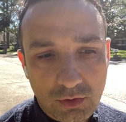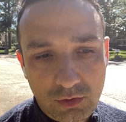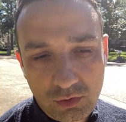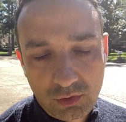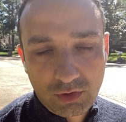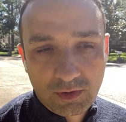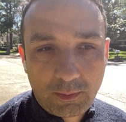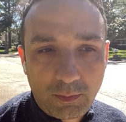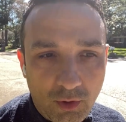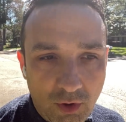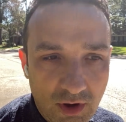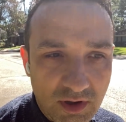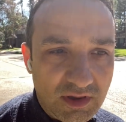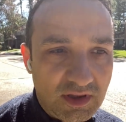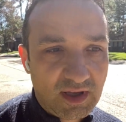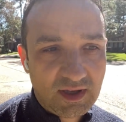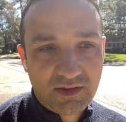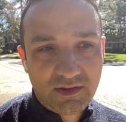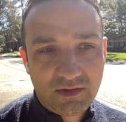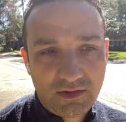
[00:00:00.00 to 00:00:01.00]
to the point
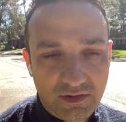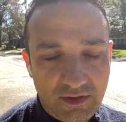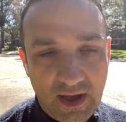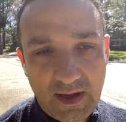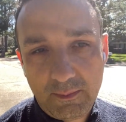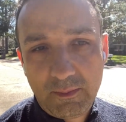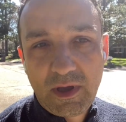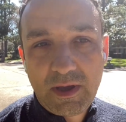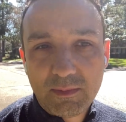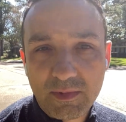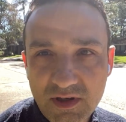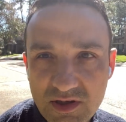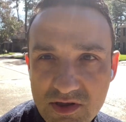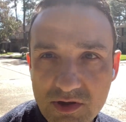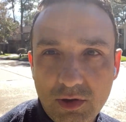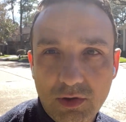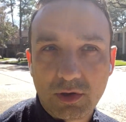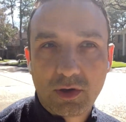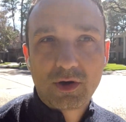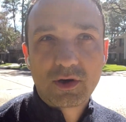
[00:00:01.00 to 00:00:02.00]
that that payment is
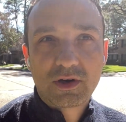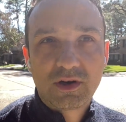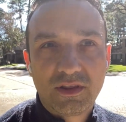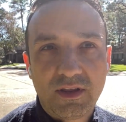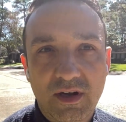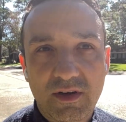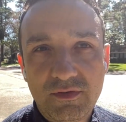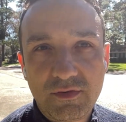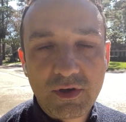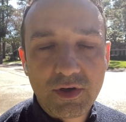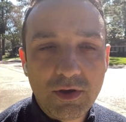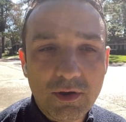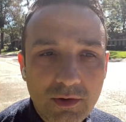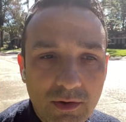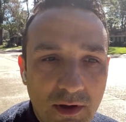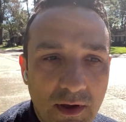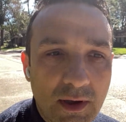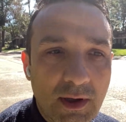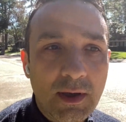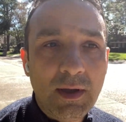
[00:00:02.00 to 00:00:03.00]
no longer there for you,
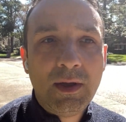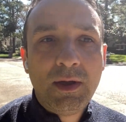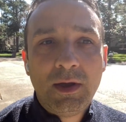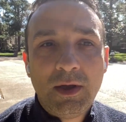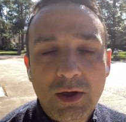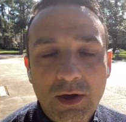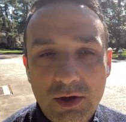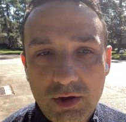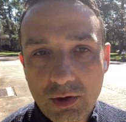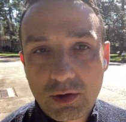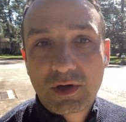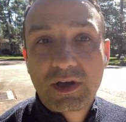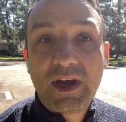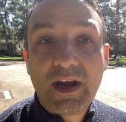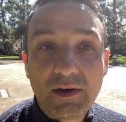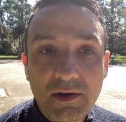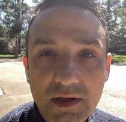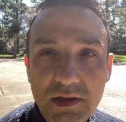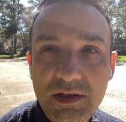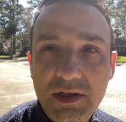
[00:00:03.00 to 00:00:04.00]
your
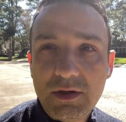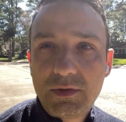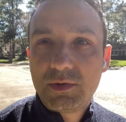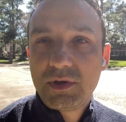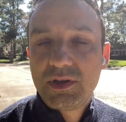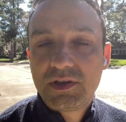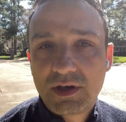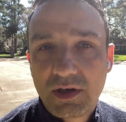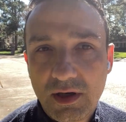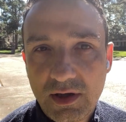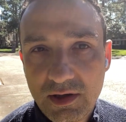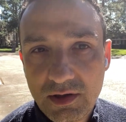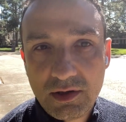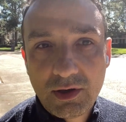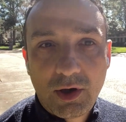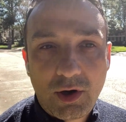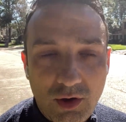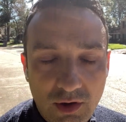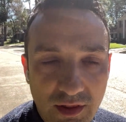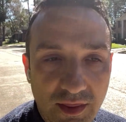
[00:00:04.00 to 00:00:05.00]
guaranteed return
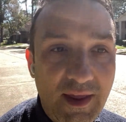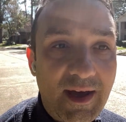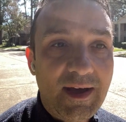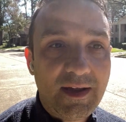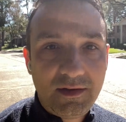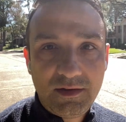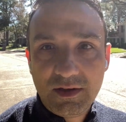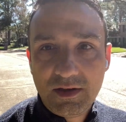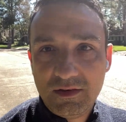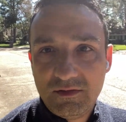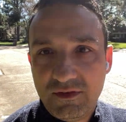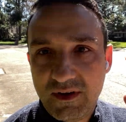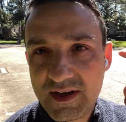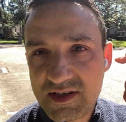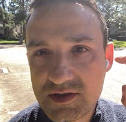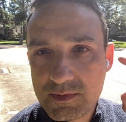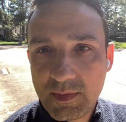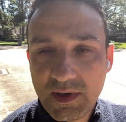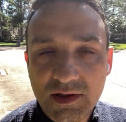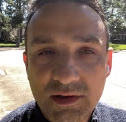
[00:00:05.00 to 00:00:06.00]
on that
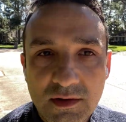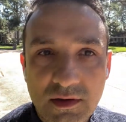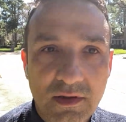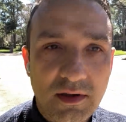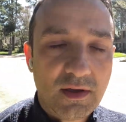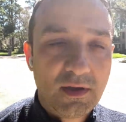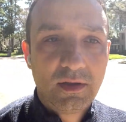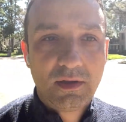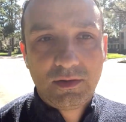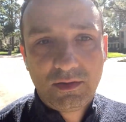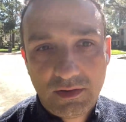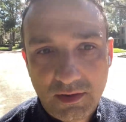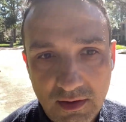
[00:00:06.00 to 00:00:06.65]
investment, the